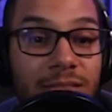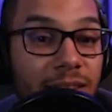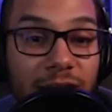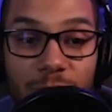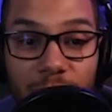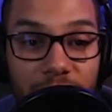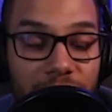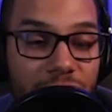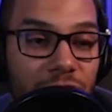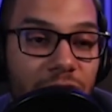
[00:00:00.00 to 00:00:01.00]
He's been
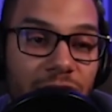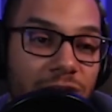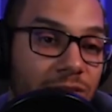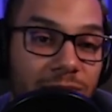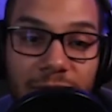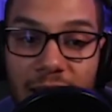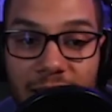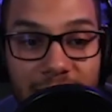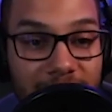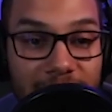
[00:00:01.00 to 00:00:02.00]
discharged and
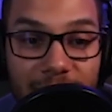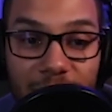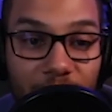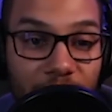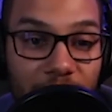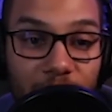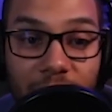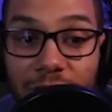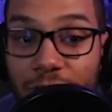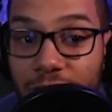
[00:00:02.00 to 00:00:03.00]
is currently
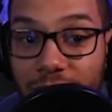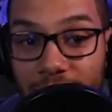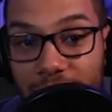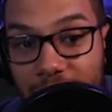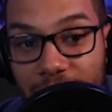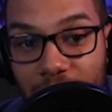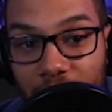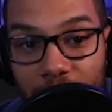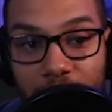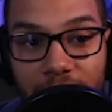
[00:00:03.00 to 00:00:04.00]
recovering. He's all
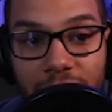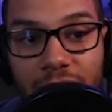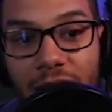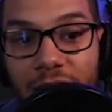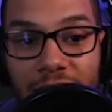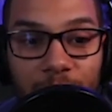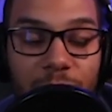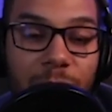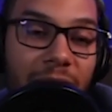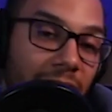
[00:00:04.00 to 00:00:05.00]
good, and he'll
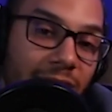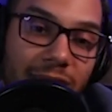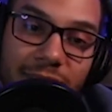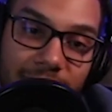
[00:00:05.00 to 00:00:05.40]
be back